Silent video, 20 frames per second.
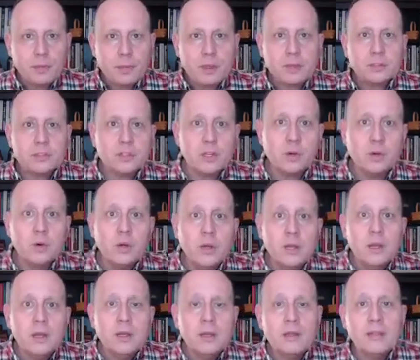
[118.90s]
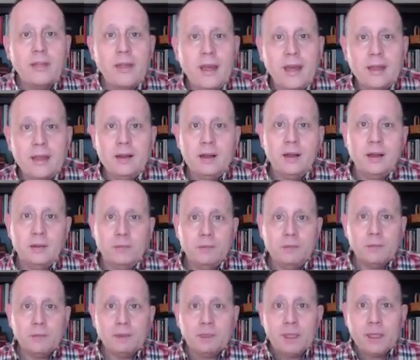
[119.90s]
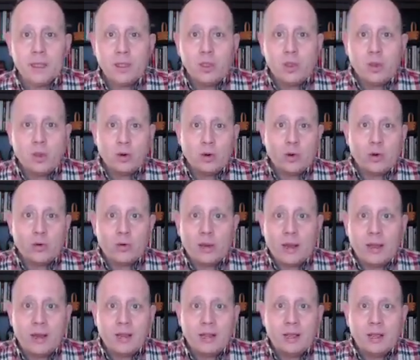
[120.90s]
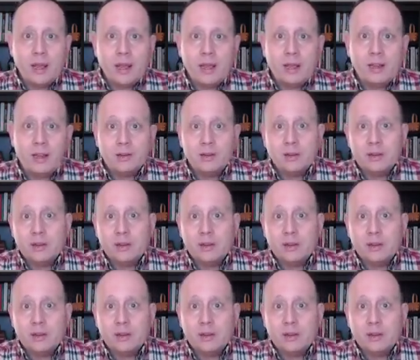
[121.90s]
So that you're creating a